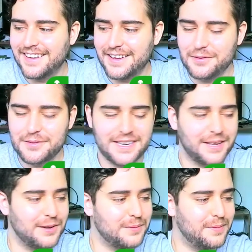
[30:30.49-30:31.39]
I wish
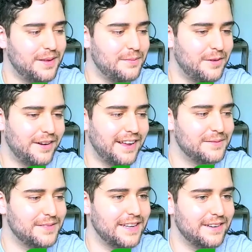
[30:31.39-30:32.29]
I could play more
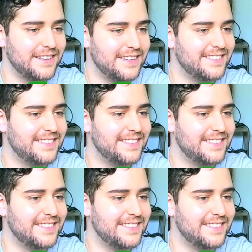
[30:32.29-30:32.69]
games nowadays.